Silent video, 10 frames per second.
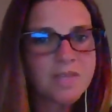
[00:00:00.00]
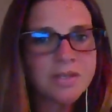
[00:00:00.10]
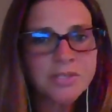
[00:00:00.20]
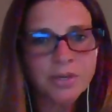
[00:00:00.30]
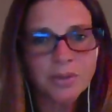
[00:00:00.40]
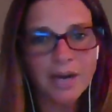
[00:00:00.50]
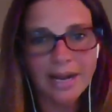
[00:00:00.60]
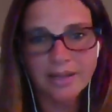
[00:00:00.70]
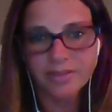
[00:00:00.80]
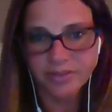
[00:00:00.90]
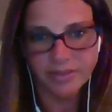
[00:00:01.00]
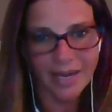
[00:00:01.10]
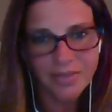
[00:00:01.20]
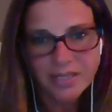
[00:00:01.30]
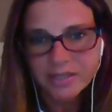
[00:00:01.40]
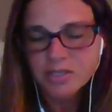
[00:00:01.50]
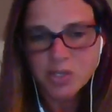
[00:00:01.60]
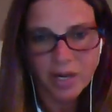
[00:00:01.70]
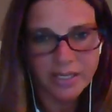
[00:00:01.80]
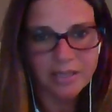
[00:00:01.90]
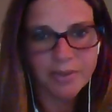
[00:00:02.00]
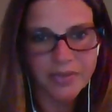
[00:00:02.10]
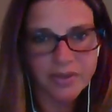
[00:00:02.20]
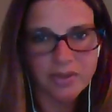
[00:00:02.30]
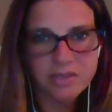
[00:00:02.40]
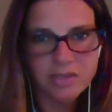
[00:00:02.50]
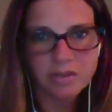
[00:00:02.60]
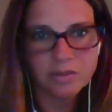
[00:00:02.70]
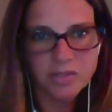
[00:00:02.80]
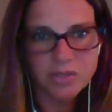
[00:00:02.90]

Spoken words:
So I think they're trying, but they're also